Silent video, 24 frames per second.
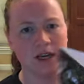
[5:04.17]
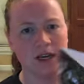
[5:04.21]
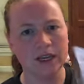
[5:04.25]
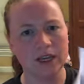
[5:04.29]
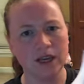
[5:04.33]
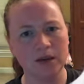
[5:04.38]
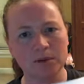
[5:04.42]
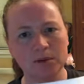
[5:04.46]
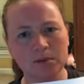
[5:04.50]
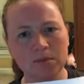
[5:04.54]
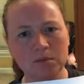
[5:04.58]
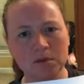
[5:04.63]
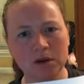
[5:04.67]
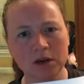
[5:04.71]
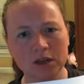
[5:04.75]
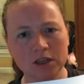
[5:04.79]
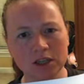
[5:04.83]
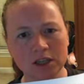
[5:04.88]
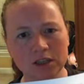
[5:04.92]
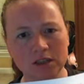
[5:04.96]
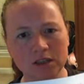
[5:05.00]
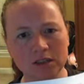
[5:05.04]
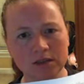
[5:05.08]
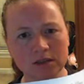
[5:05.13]
I kept
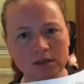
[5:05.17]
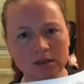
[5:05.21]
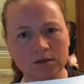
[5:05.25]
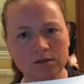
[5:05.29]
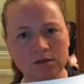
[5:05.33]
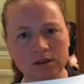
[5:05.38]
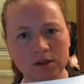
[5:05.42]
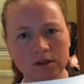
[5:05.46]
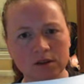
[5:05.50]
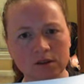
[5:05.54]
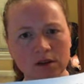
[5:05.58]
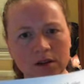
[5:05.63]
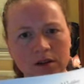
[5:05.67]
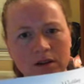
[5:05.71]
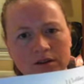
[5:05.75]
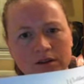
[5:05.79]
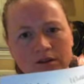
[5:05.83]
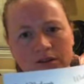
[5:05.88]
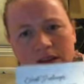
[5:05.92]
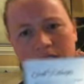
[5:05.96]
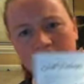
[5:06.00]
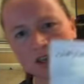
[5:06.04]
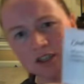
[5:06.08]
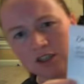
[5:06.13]
margins around all of
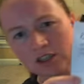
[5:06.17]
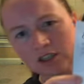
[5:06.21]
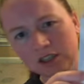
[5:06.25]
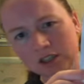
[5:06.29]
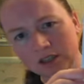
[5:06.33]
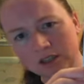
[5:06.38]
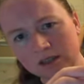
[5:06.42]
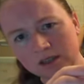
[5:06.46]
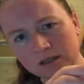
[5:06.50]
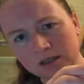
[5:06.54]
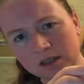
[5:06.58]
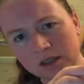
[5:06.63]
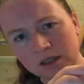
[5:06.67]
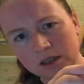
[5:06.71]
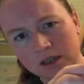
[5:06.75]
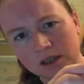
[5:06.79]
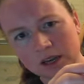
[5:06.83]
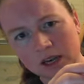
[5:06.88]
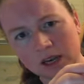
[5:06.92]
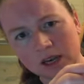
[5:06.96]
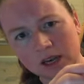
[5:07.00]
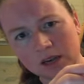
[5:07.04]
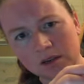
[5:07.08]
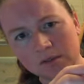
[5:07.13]
the edges.
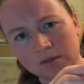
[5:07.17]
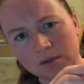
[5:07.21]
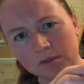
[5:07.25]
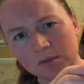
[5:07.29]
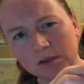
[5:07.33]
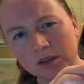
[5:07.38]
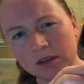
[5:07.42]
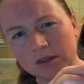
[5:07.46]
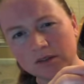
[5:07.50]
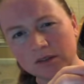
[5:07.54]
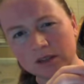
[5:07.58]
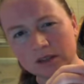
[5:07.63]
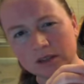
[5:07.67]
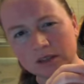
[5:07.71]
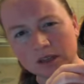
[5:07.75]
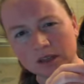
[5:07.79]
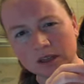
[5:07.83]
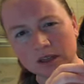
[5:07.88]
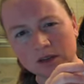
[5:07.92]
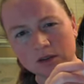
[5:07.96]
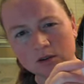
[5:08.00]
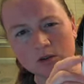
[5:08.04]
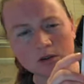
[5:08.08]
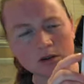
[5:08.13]
I believe it's
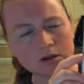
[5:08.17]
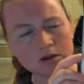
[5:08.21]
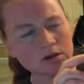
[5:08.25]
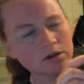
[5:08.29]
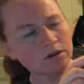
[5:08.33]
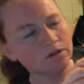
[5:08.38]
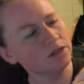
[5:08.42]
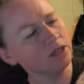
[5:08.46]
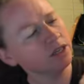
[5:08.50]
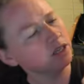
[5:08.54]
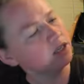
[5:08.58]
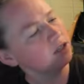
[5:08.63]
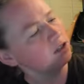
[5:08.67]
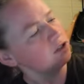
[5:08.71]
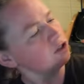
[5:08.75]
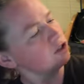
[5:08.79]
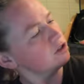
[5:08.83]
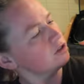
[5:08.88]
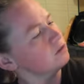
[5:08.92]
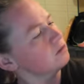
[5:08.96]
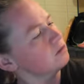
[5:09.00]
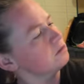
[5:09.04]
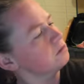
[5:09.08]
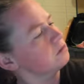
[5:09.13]
1/4 of an
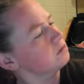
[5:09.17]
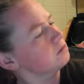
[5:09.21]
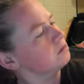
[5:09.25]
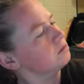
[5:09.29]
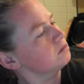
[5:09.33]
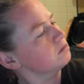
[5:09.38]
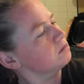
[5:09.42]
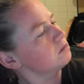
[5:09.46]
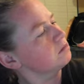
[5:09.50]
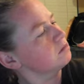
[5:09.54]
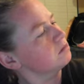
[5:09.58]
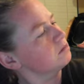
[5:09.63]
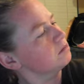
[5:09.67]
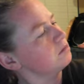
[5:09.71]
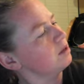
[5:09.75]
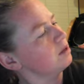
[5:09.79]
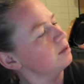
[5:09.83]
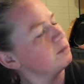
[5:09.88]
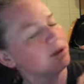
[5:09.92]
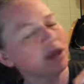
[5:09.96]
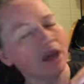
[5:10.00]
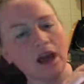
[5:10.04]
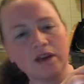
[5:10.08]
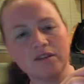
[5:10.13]
inch,
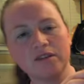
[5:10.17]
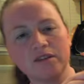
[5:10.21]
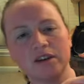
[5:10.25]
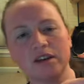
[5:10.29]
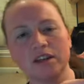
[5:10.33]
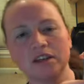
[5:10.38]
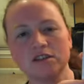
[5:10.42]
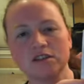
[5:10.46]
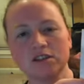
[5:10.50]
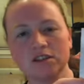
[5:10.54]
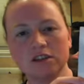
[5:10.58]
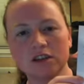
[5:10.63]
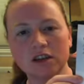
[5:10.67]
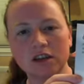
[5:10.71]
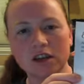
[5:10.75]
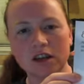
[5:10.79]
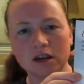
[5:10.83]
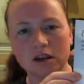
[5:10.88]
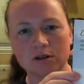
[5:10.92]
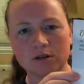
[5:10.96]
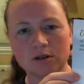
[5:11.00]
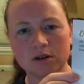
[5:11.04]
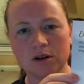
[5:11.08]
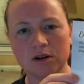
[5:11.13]
might be 1/2 inch
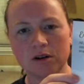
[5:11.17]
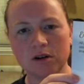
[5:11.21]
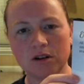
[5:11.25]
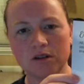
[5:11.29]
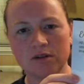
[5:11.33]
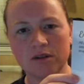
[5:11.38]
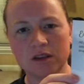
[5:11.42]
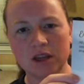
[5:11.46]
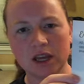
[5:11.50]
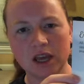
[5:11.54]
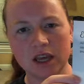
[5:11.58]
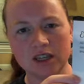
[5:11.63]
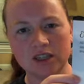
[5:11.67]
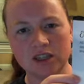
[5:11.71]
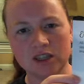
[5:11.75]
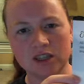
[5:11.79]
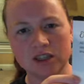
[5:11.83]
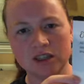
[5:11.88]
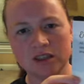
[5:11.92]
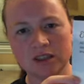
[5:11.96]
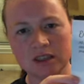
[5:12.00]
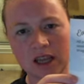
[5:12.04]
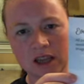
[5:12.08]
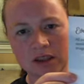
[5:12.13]
around all of the
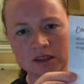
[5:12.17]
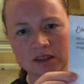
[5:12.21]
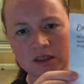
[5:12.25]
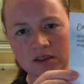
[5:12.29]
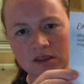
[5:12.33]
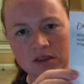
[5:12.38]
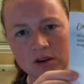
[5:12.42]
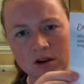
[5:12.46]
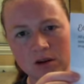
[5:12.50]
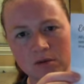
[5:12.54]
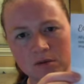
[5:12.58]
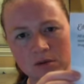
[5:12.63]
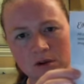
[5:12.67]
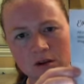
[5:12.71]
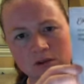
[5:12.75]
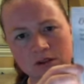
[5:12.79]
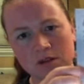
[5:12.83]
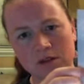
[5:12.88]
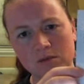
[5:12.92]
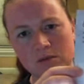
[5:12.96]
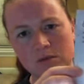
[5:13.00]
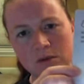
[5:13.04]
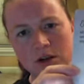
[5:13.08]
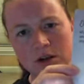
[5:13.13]
edges, and then there are
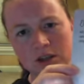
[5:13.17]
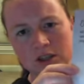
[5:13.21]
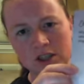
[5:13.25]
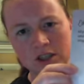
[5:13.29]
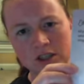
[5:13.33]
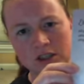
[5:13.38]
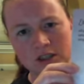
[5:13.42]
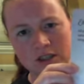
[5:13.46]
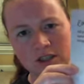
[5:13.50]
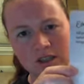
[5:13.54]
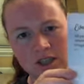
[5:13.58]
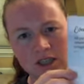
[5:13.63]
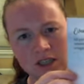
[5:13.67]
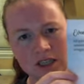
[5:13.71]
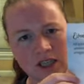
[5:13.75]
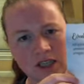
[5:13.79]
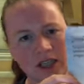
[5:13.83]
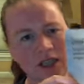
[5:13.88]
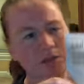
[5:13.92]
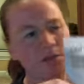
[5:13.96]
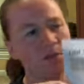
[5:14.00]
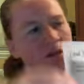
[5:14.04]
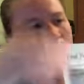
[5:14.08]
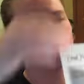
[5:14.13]
also margins to keep